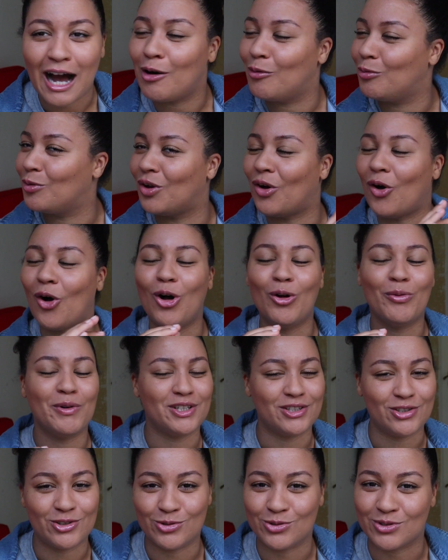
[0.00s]
I will
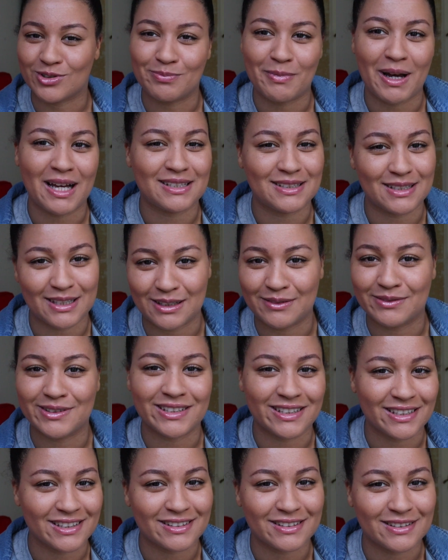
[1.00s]
always choose myself,
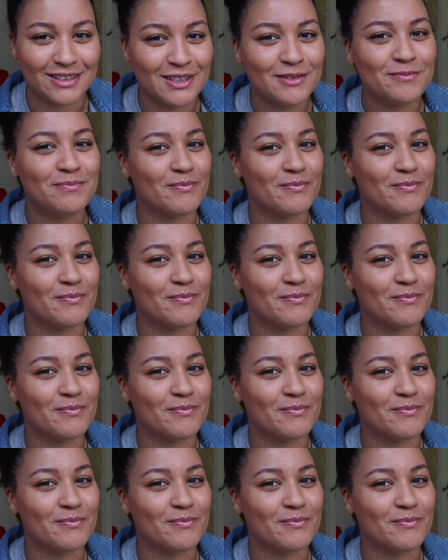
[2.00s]
sis.